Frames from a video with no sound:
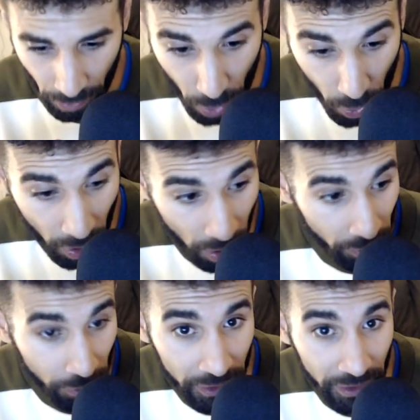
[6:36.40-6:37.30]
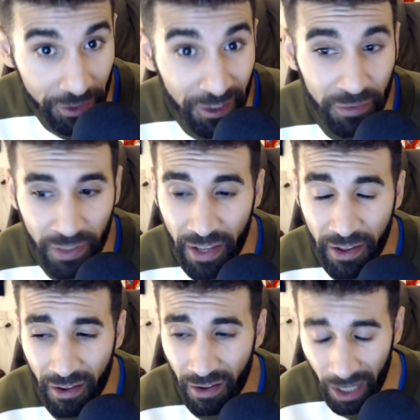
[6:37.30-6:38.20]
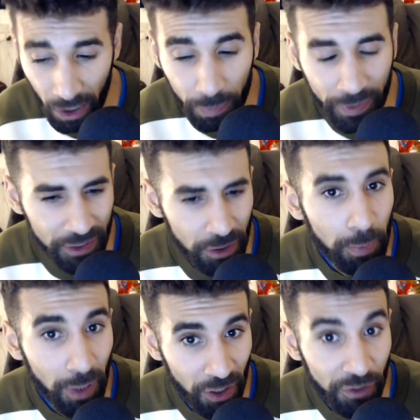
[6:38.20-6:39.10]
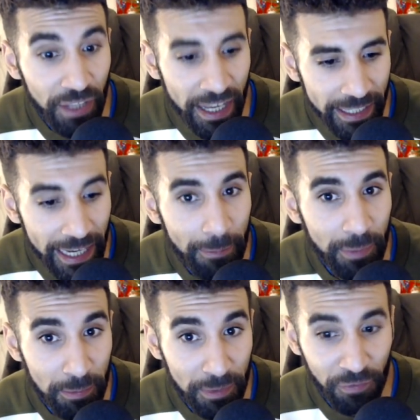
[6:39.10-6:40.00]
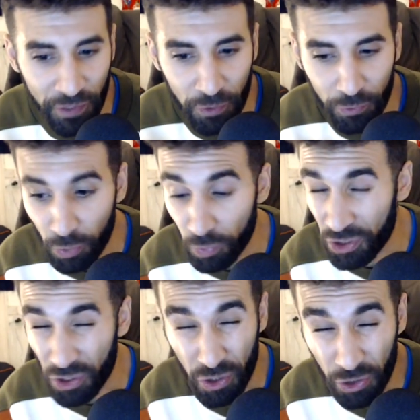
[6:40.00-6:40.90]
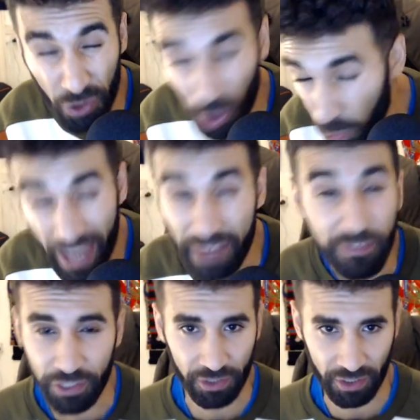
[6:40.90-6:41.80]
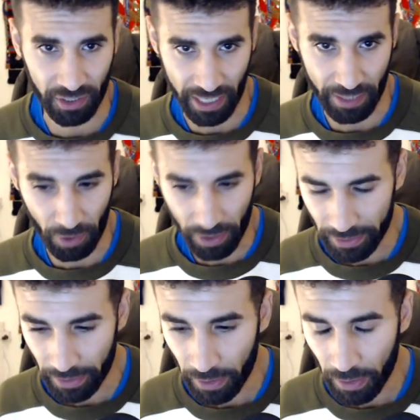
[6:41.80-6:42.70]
who are, ironically enough, helping to plug that gap in midfield that was just so evident today, right?